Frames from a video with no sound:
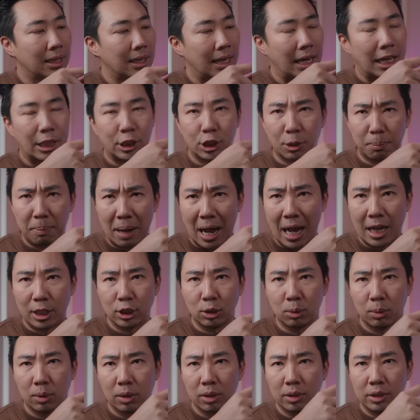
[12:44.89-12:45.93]
and your
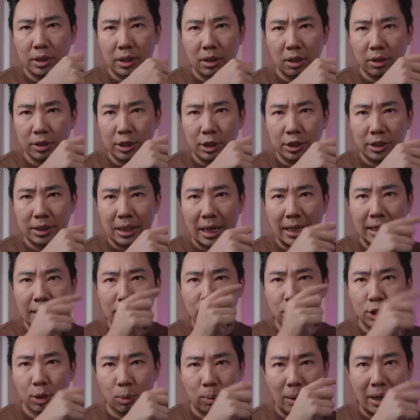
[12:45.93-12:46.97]
passwords and all your
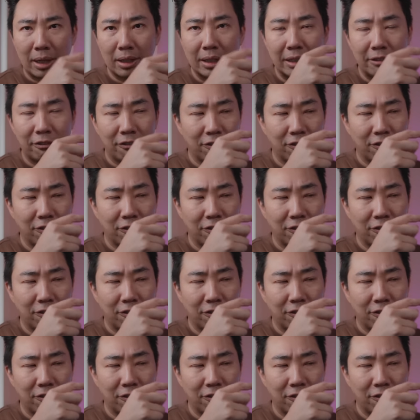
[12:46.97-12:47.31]
settings directly